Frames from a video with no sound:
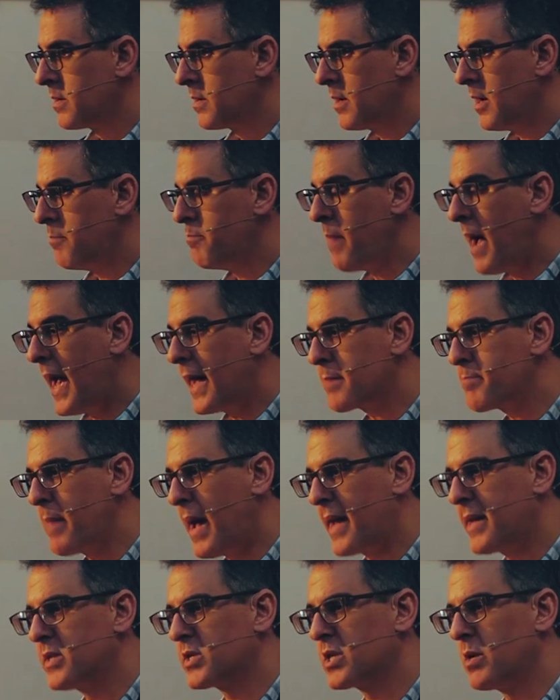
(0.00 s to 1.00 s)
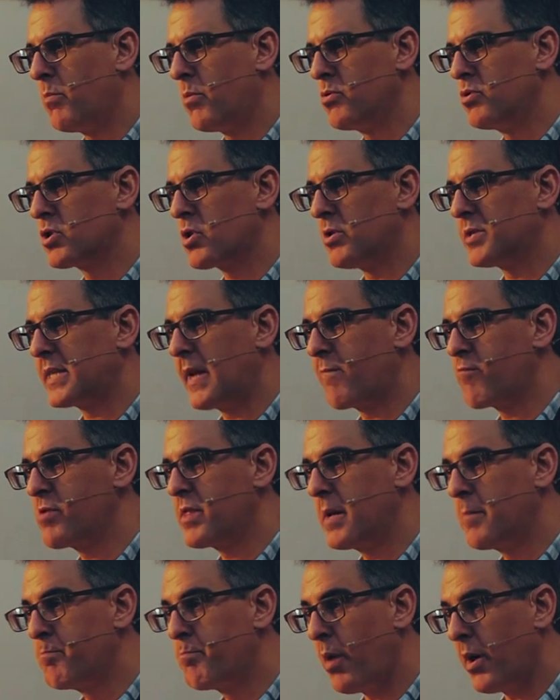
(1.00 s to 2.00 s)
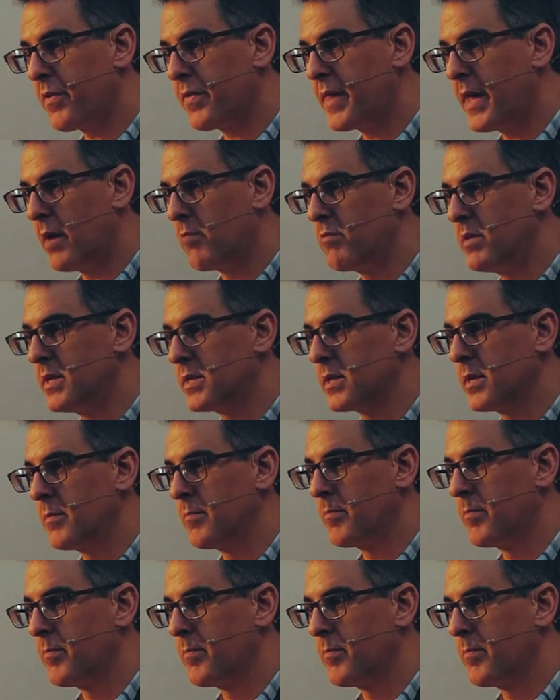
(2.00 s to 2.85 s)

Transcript: A madman is someone who's lost everything but their reason.